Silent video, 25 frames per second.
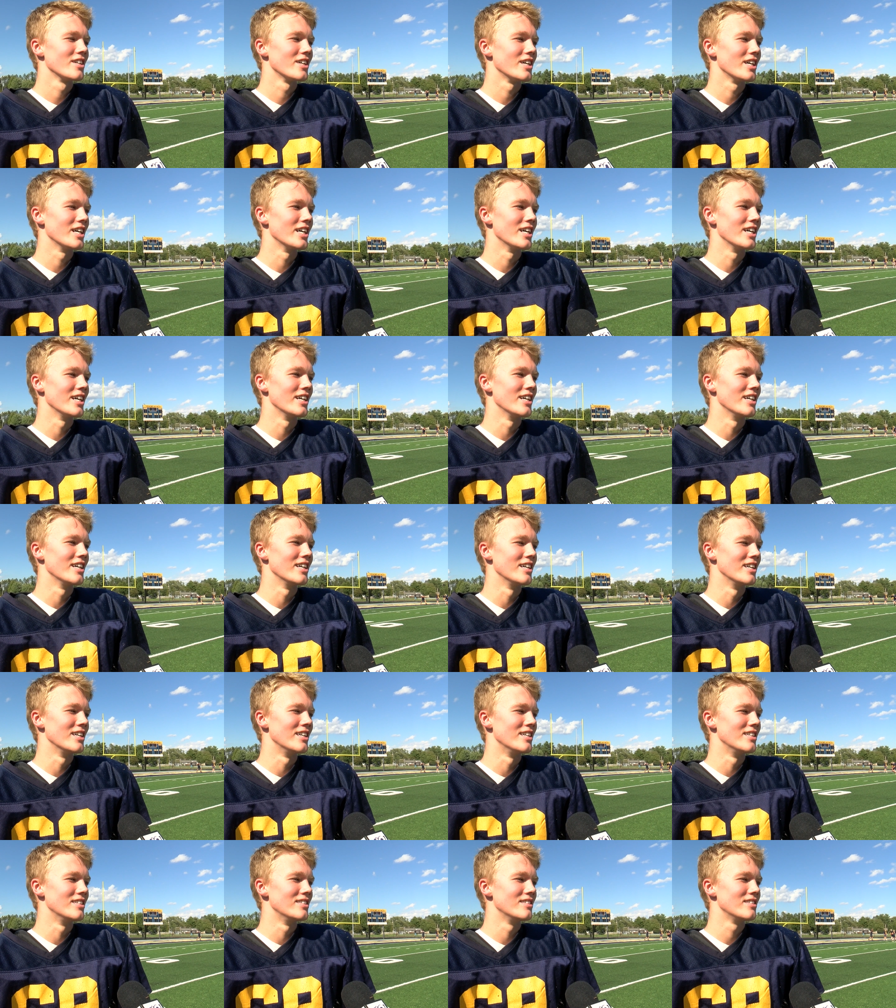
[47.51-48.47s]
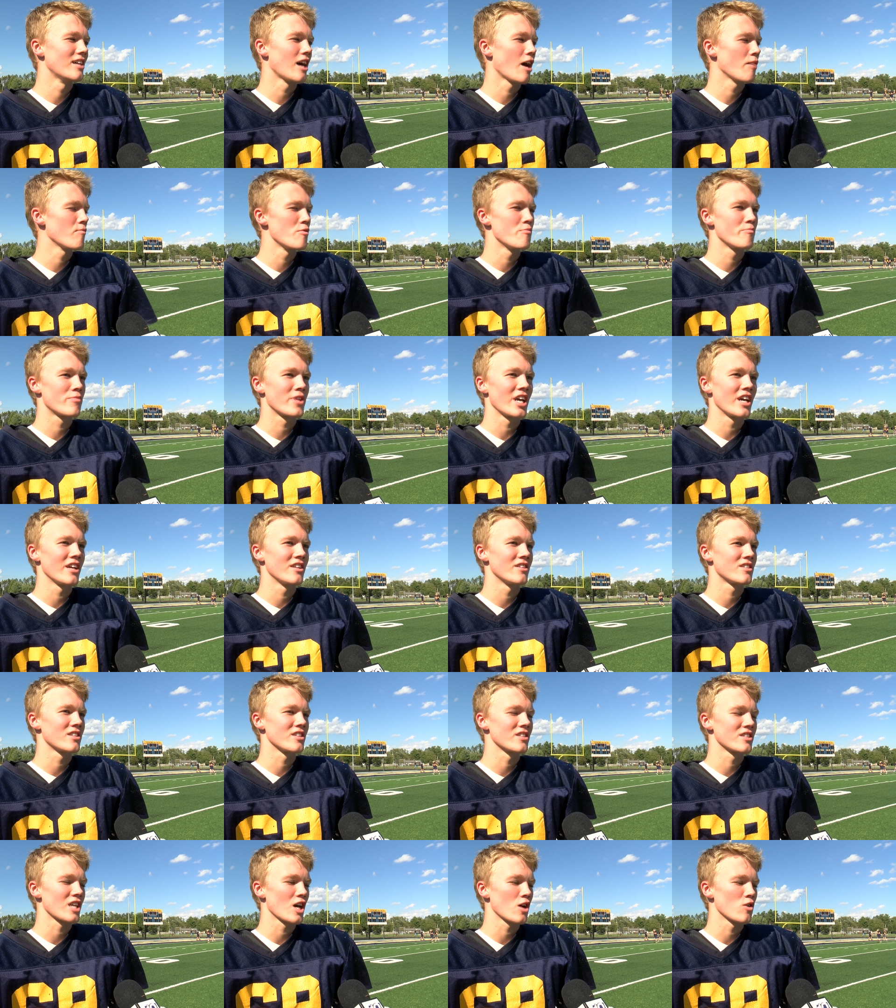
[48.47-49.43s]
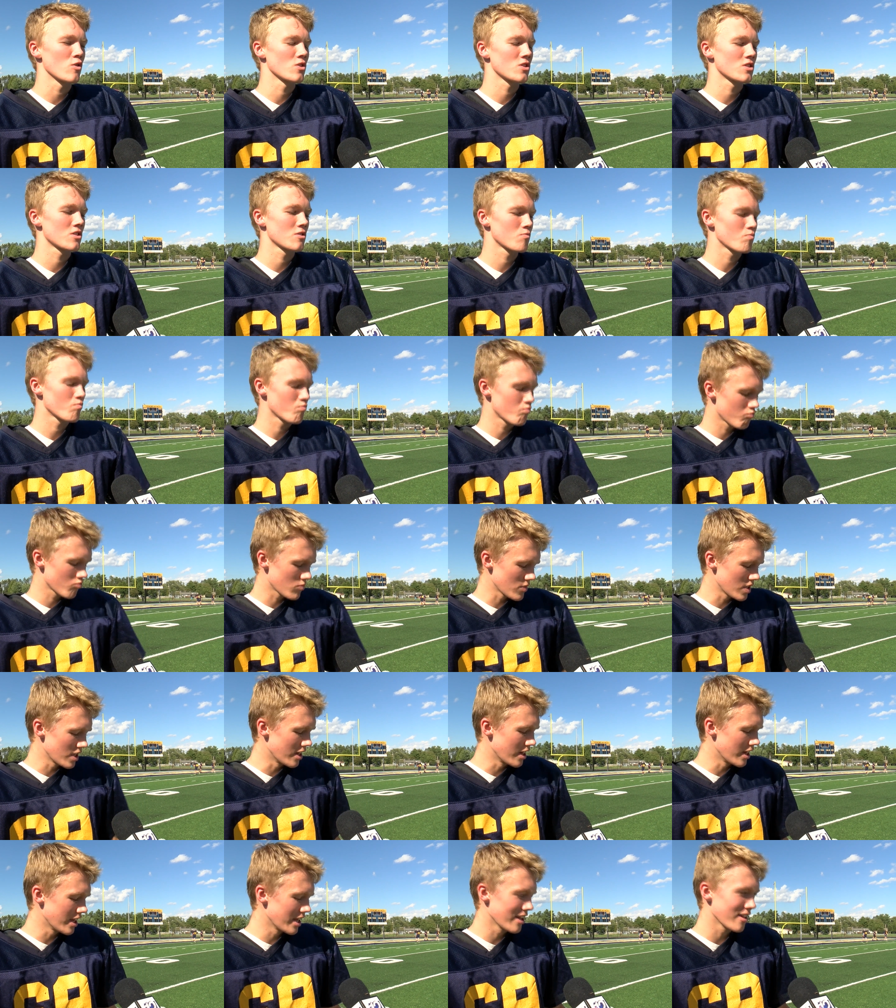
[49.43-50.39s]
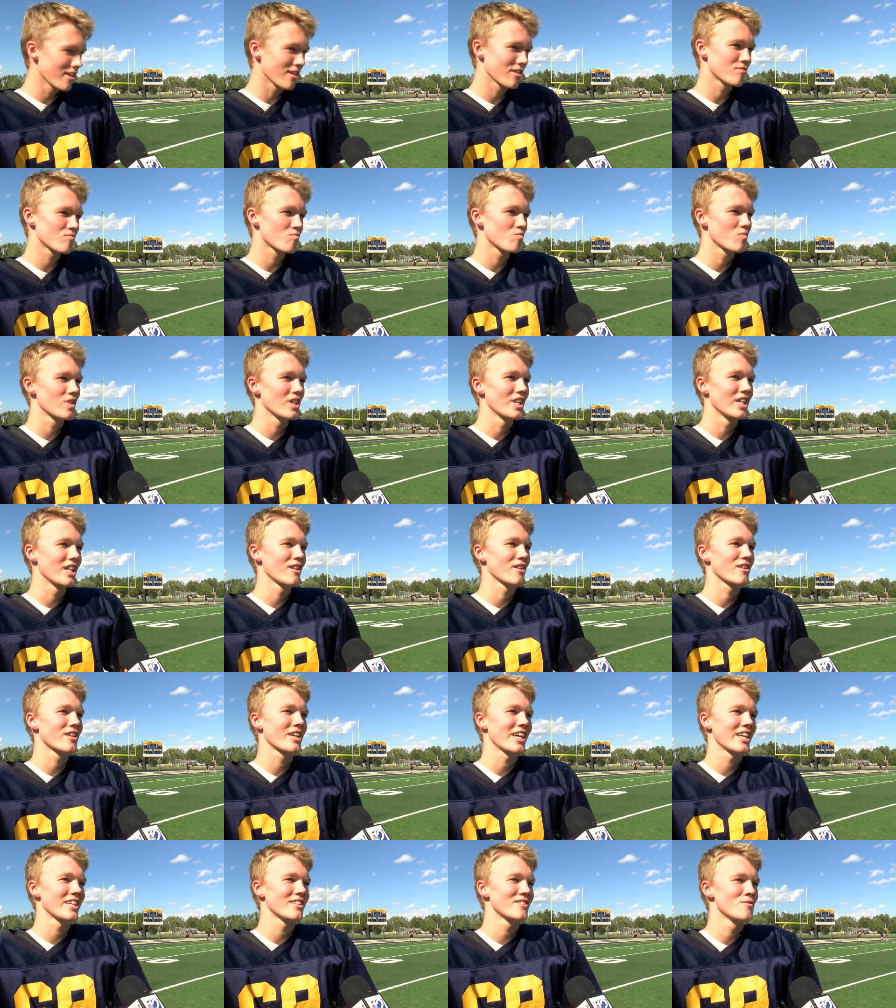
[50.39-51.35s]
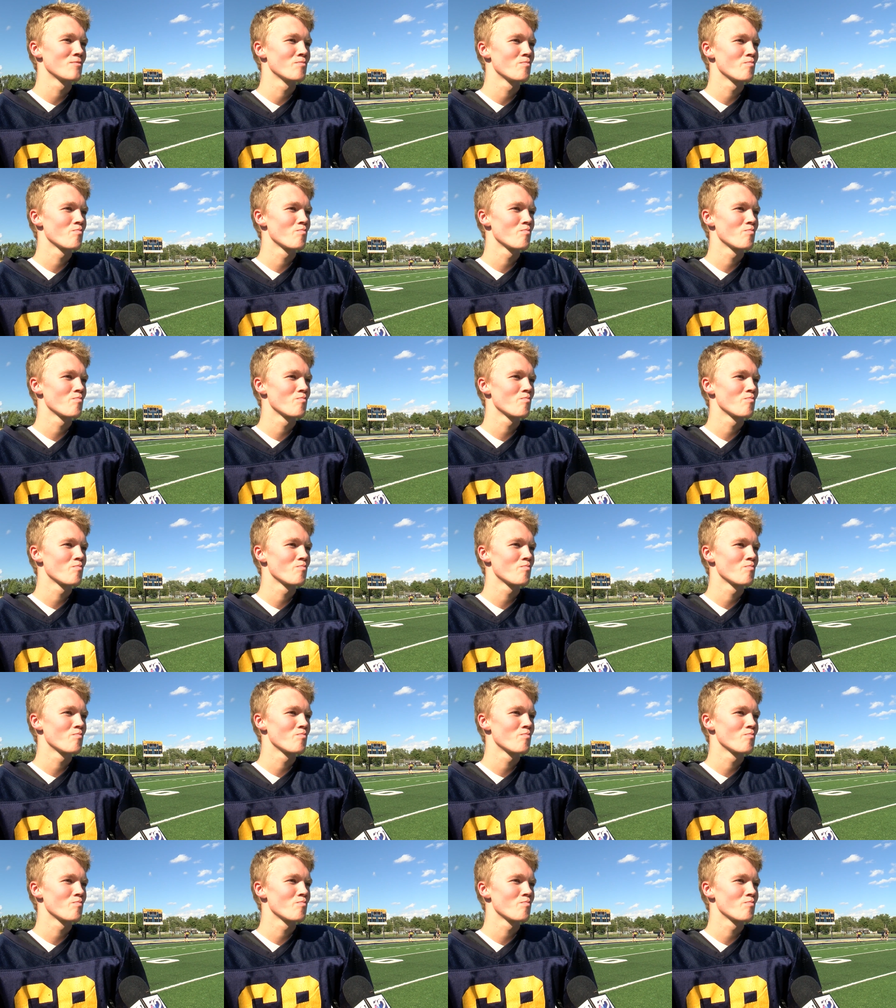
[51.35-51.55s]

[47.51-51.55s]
Uh, I've been playing since I was little little kid.